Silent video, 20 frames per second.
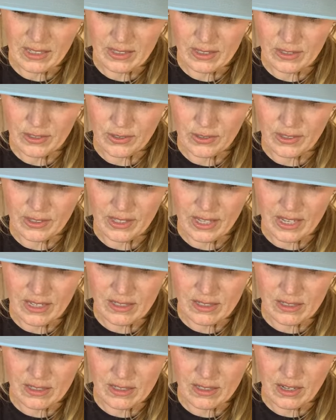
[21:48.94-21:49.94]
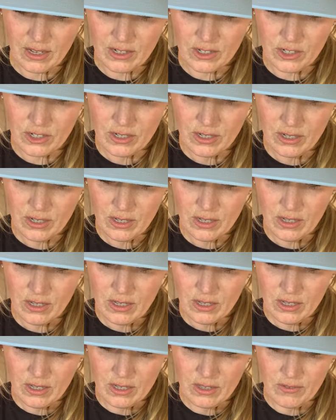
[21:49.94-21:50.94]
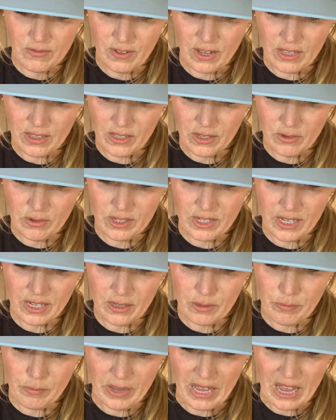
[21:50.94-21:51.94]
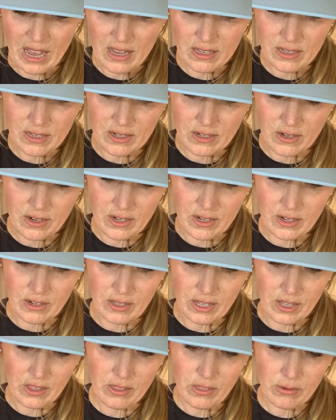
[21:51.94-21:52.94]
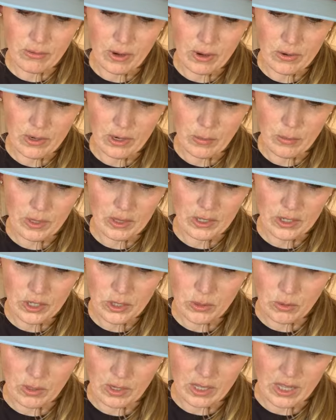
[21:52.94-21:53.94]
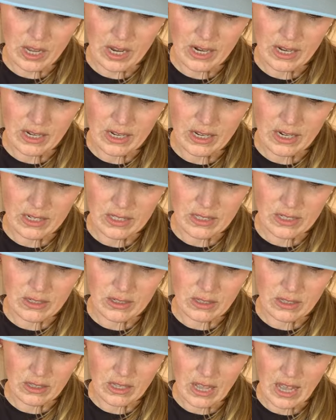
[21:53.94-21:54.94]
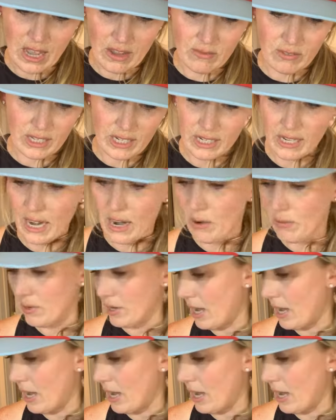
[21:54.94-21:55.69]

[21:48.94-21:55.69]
certain lakes and such. The fact that you could take a bass and darn near like throw it up on the shoreline and it's still alive like an hour and a